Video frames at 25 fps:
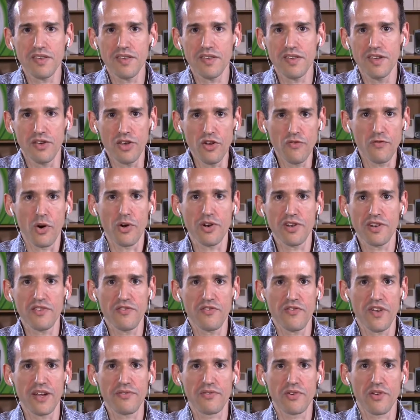You voted
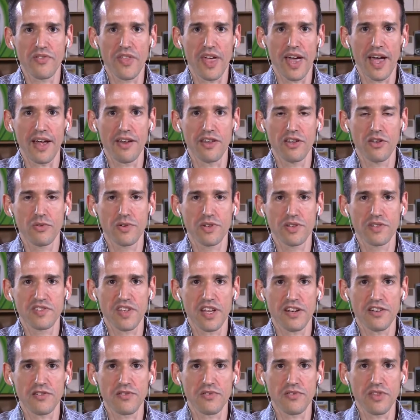in favor of that. You and
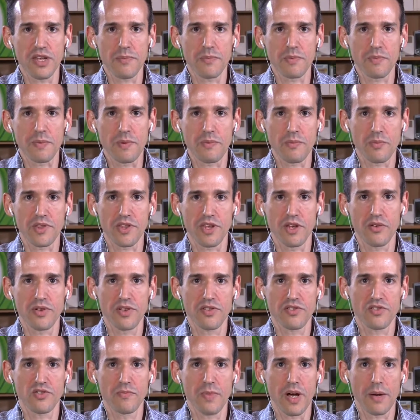Senator Lieberman were the
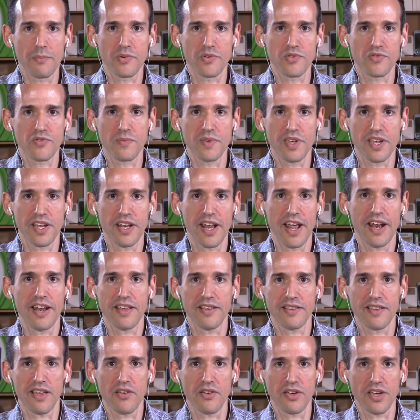only two members from the
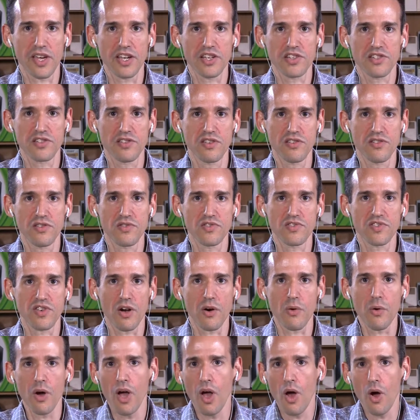Connecticut delegation to do
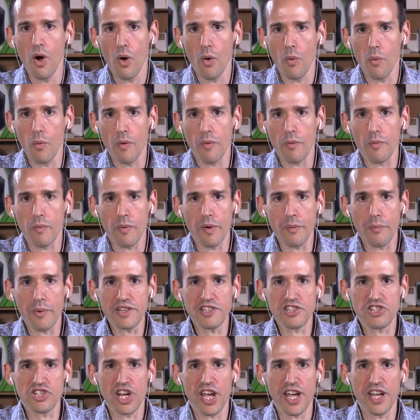so.
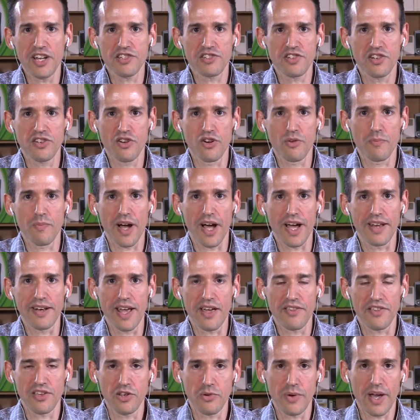What's changed in your mind
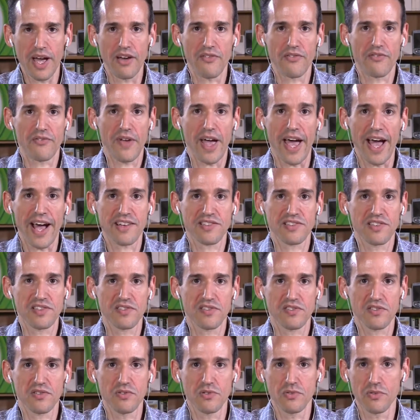now that you have
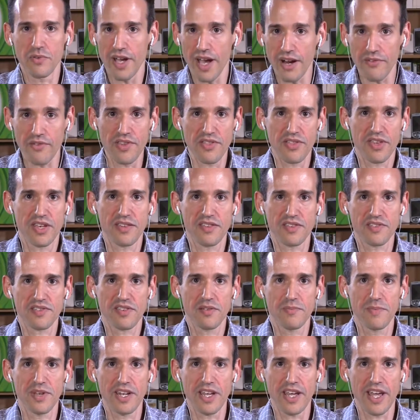access to everything this
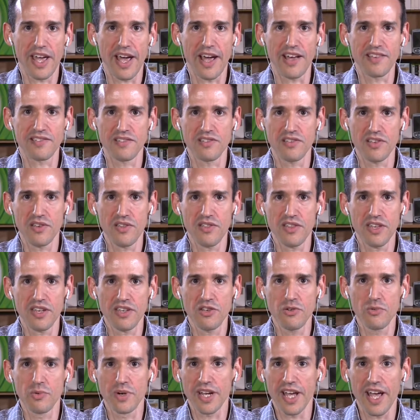committee has? And do you
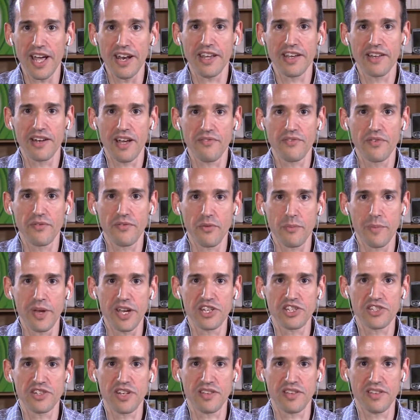think you were getting enough
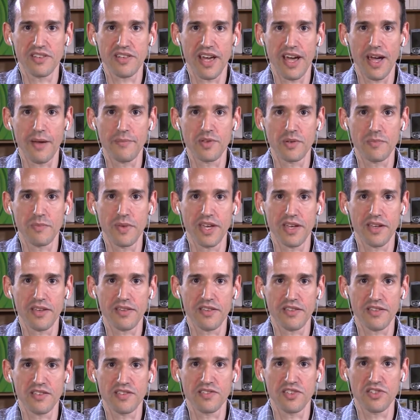information at the time to make
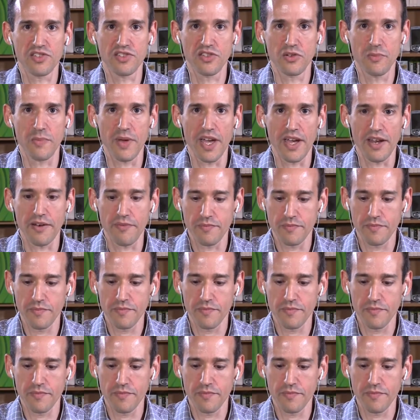the decision you made?